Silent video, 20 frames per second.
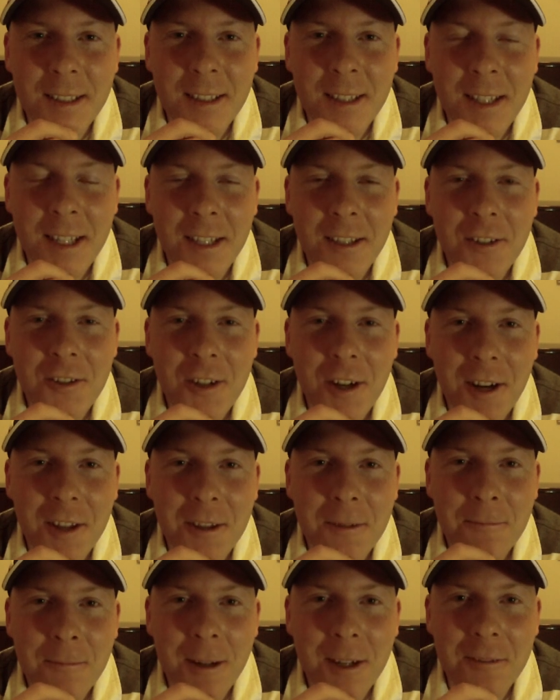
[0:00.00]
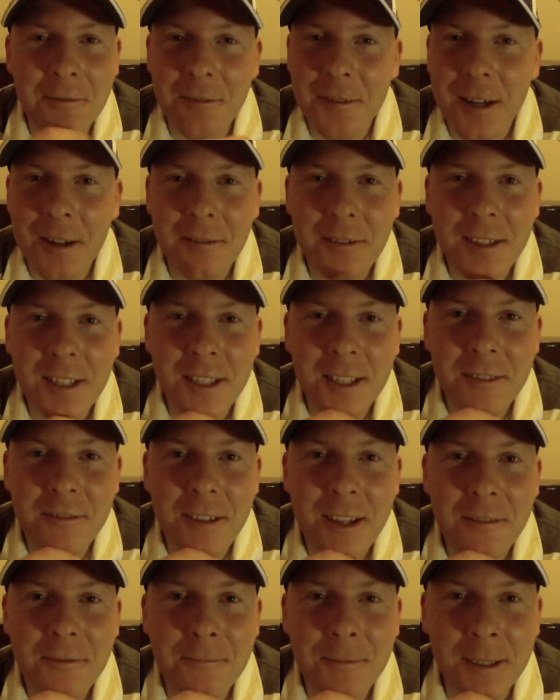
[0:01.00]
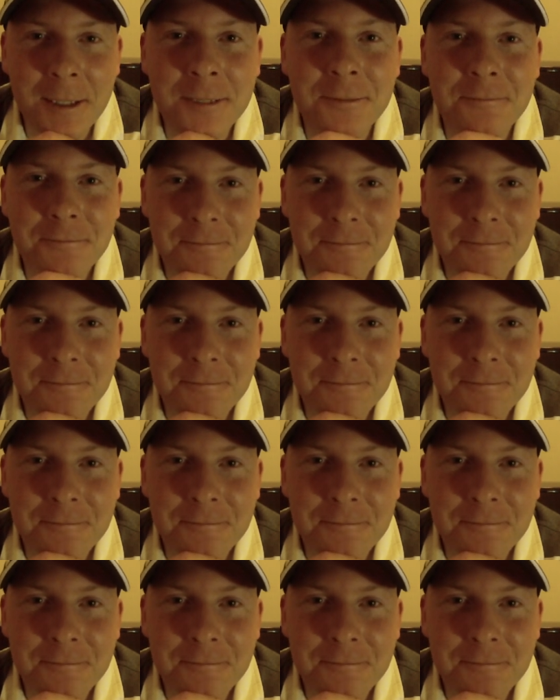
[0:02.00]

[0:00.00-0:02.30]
thank you, Jonathan Budd, for everything you've given me.